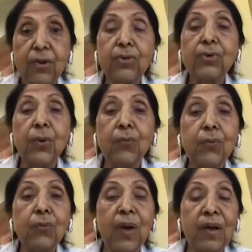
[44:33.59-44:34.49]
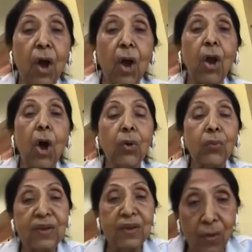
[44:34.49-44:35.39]
to the woman along
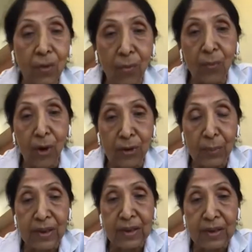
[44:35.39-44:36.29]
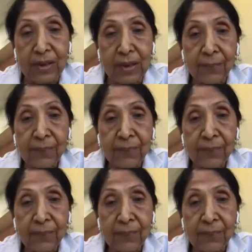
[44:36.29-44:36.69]
with the comorbidity.